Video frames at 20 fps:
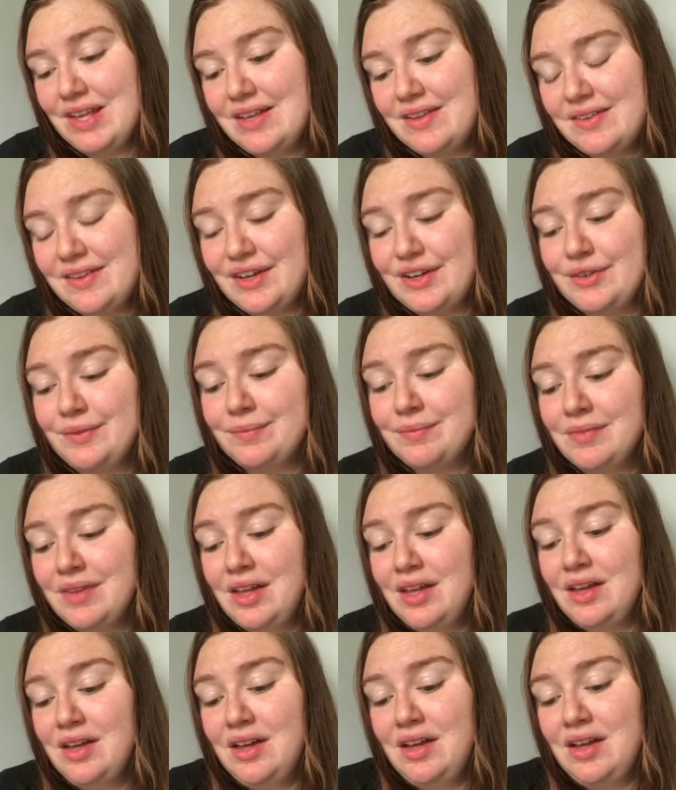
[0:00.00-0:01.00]
So
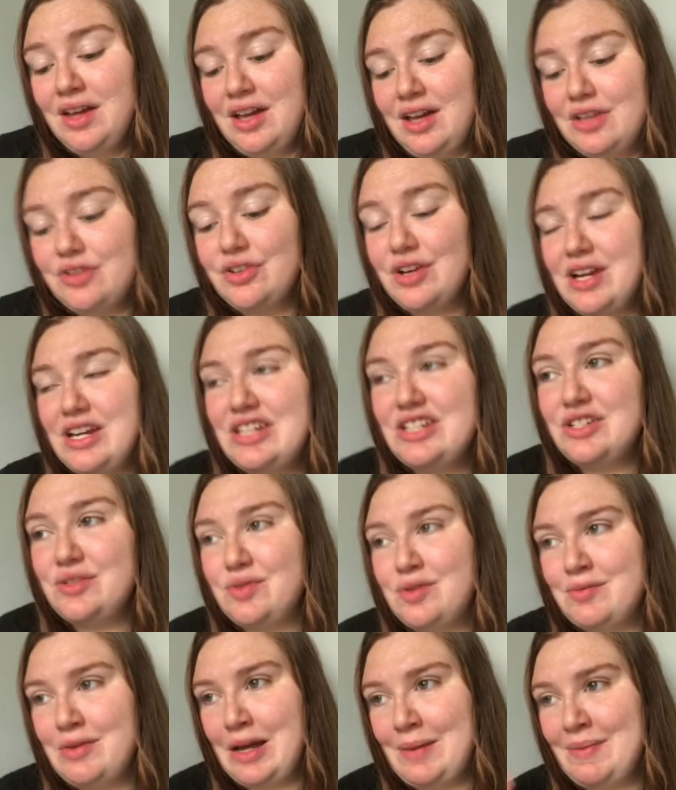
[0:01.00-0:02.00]
I try to just
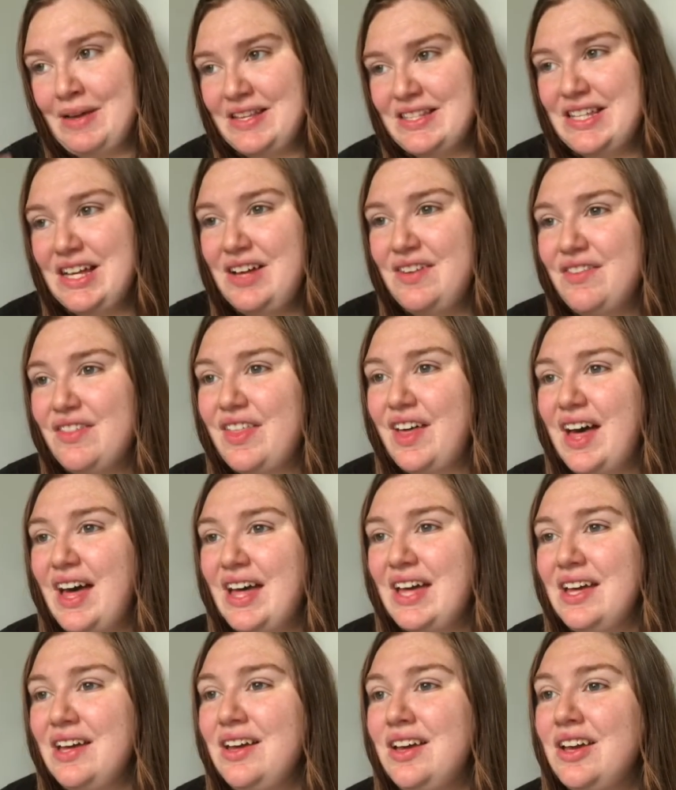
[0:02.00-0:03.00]
remind myself
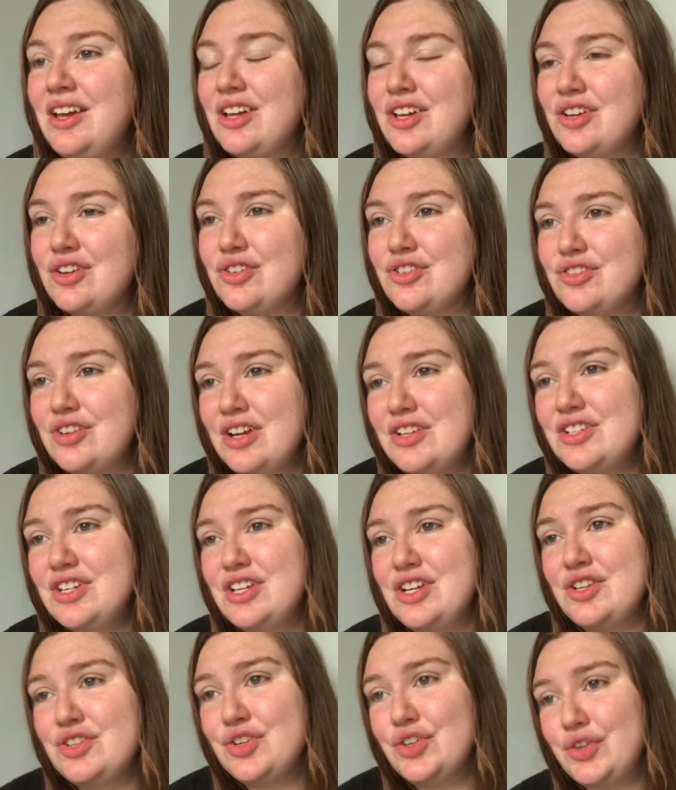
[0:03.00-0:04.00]
that you're stretching
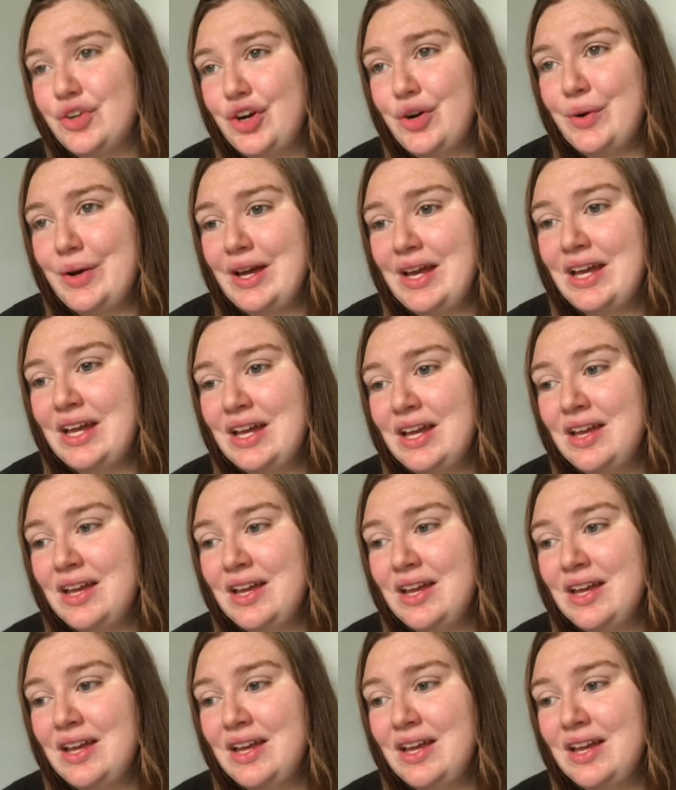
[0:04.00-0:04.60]
and you're growing